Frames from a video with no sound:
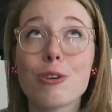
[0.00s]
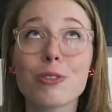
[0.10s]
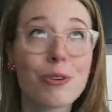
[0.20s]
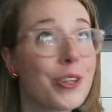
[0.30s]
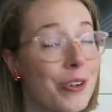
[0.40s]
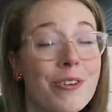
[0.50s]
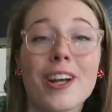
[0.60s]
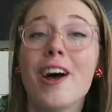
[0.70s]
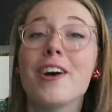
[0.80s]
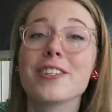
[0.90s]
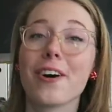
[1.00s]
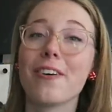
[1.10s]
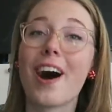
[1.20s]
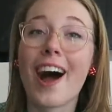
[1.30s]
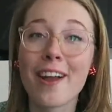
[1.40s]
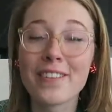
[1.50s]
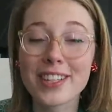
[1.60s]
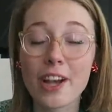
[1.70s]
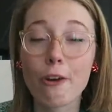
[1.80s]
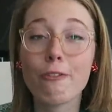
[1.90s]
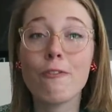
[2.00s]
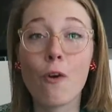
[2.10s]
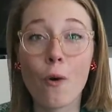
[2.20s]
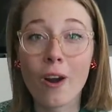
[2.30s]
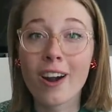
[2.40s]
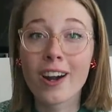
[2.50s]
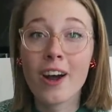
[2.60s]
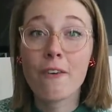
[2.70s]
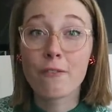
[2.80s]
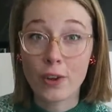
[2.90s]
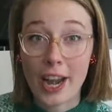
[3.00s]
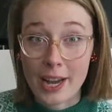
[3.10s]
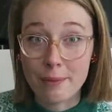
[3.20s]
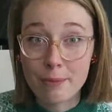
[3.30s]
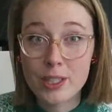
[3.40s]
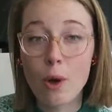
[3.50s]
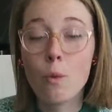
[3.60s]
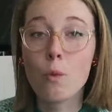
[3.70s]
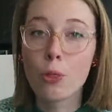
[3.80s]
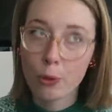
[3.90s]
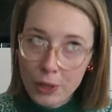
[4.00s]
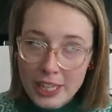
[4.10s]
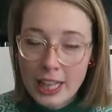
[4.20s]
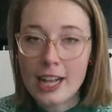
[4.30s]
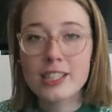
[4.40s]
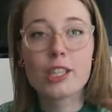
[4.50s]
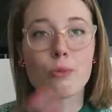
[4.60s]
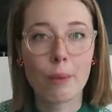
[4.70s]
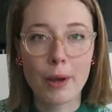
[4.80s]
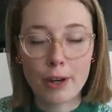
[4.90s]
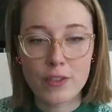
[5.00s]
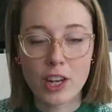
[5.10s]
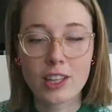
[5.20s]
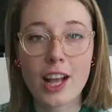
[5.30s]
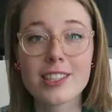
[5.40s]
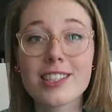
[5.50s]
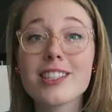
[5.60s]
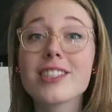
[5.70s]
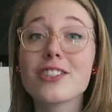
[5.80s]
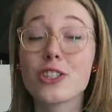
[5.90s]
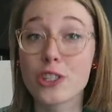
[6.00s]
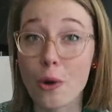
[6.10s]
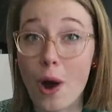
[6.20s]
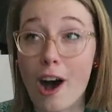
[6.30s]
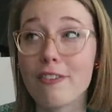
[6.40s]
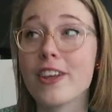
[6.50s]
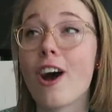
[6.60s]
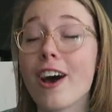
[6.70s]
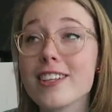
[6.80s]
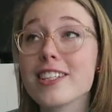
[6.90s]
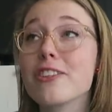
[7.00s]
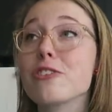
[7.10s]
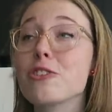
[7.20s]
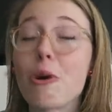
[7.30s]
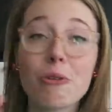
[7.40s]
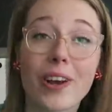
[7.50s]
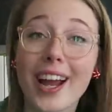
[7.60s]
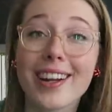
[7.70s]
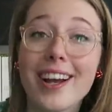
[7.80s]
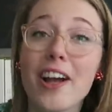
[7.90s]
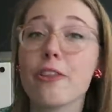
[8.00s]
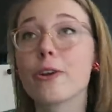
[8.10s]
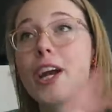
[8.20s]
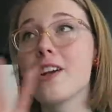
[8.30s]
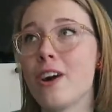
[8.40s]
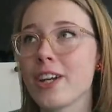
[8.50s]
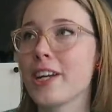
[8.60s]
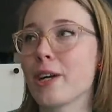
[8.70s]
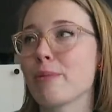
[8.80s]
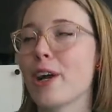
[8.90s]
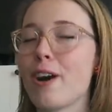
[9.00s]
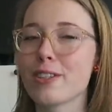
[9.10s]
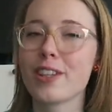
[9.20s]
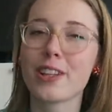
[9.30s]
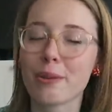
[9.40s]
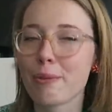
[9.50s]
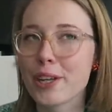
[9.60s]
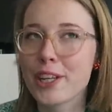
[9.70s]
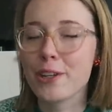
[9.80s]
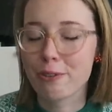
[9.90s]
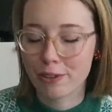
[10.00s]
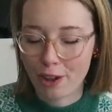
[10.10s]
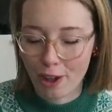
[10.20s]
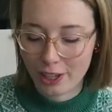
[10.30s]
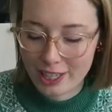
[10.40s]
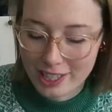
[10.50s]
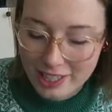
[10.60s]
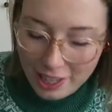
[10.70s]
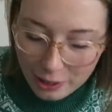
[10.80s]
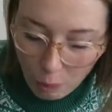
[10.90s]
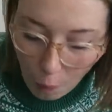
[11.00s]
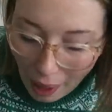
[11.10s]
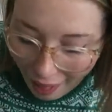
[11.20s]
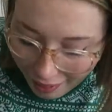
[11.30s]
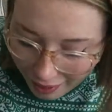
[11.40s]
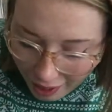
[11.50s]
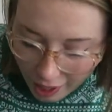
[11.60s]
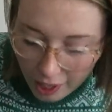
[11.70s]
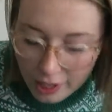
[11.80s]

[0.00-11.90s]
so, so cute. So I picked out four frames, three glasses, one pair of sunglasses to show off. And honestly, they're so great. They're great all year, but I also think they're pretty cute for the holiday season as well.